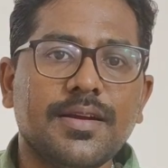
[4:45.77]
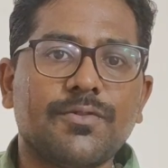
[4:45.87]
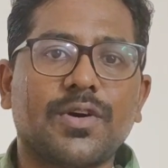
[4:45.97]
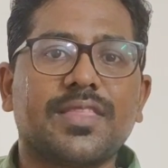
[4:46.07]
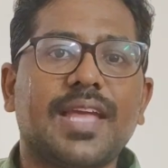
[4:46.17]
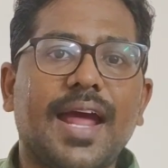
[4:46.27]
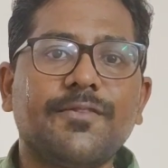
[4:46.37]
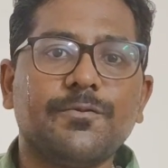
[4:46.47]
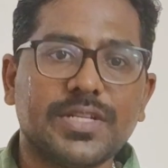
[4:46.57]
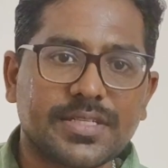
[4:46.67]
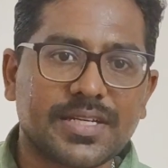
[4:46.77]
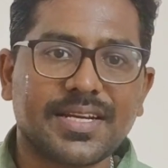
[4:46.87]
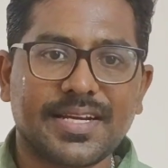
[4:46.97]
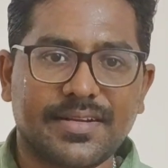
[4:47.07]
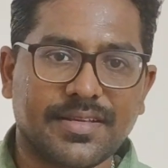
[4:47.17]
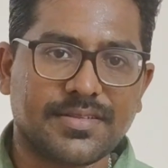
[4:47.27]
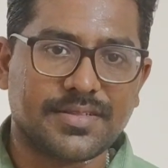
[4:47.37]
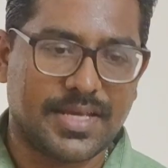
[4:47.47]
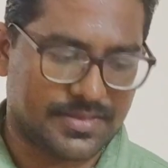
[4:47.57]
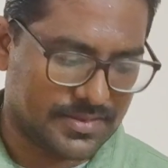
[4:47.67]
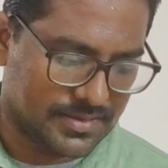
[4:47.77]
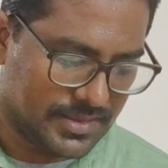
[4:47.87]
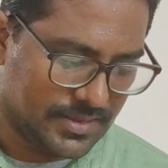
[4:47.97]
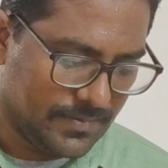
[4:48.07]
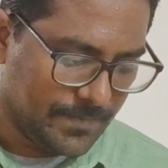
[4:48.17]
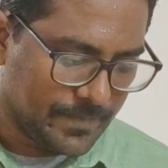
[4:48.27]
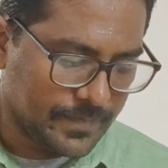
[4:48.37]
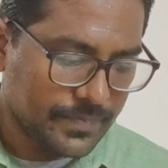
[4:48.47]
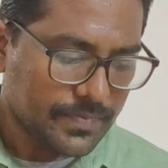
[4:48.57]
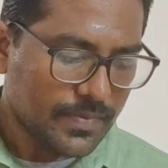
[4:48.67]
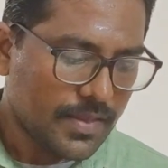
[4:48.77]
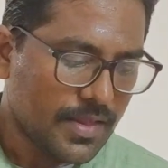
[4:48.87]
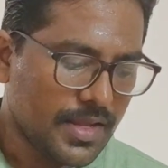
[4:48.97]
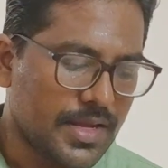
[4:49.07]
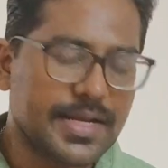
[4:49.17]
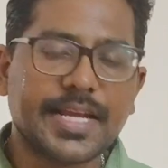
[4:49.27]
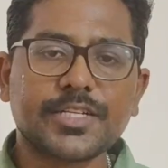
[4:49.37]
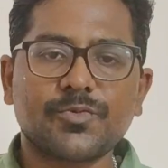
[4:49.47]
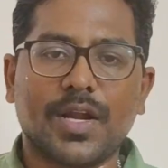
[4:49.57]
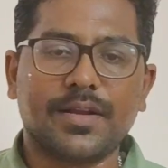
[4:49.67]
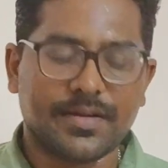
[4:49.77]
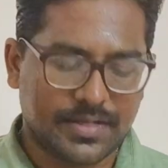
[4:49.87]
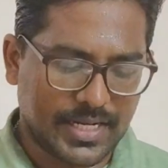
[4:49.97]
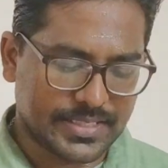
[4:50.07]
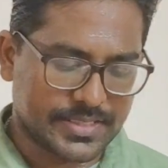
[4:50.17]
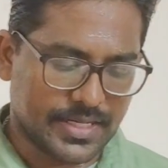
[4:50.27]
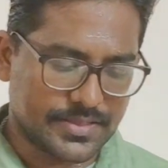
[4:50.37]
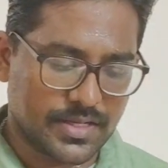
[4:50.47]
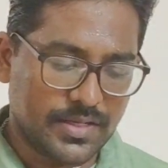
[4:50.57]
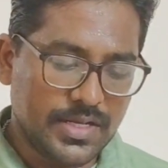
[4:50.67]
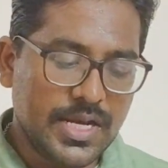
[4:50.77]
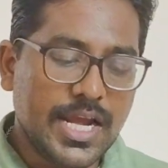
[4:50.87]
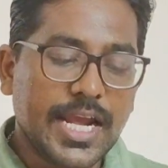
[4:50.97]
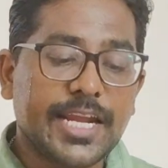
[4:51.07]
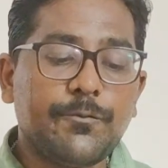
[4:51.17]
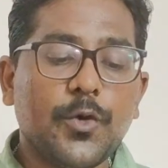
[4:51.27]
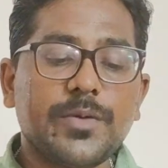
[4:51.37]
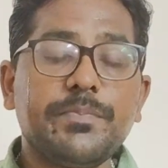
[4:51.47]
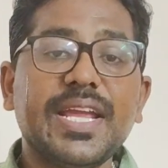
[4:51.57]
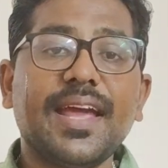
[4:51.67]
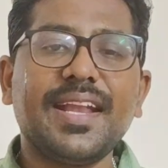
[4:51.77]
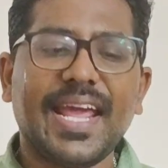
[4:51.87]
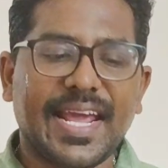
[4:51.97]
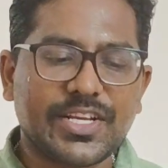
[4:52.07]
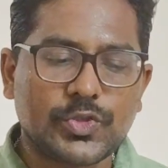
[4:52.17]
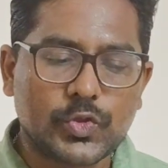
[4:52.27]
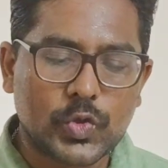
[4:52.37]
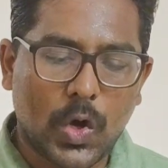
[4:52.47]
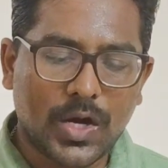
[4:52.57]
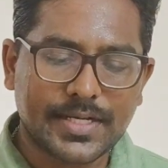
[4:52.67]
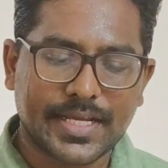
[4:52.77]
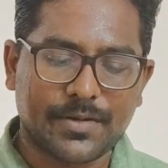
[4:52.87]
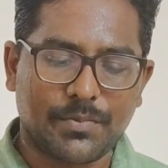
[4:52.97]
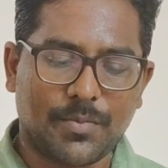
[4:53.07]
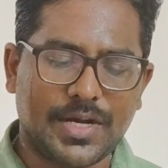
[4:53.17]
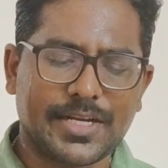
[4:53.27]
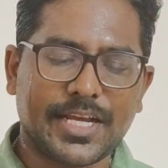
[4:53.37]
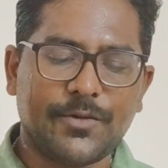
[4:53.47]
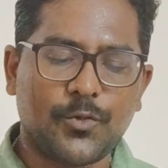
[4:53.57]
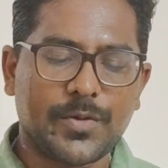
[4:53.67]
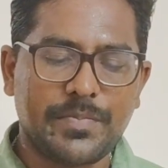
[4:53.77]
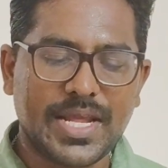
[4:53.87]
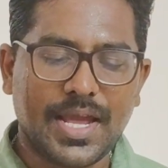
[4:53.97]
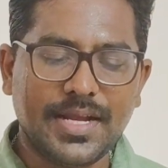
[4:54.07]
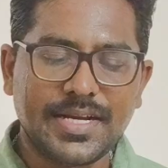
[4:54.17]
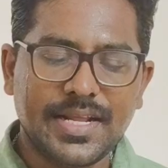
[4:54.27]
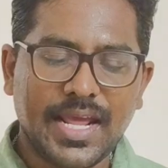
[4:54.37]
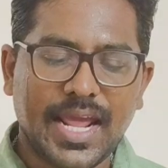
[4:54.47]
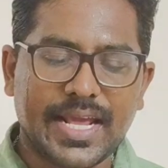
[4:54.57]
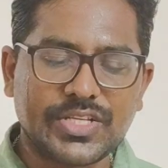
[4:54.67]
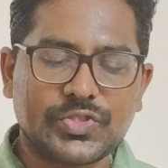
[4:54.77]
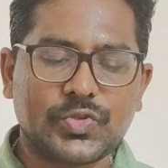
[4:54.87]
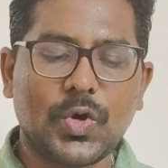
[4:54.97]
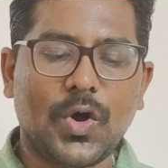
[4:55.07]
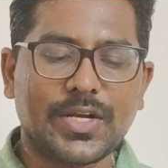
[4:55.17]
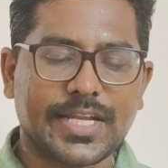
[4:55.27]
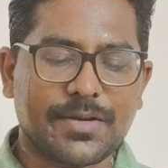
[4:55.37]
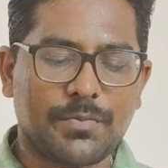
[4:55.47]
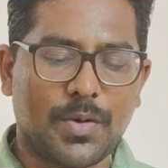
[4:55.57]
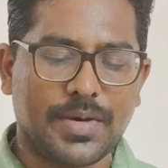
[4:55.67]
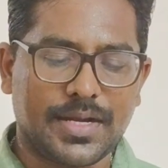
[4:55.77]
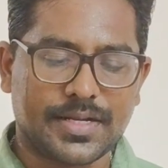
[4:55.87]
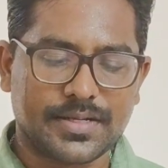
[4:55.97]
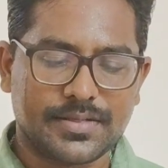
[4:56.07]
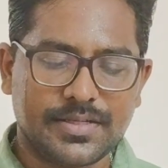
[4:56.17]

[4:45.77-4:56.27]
for that which it is necessary. Next stanza. It would be an exotic moment. It would be an exotic moment.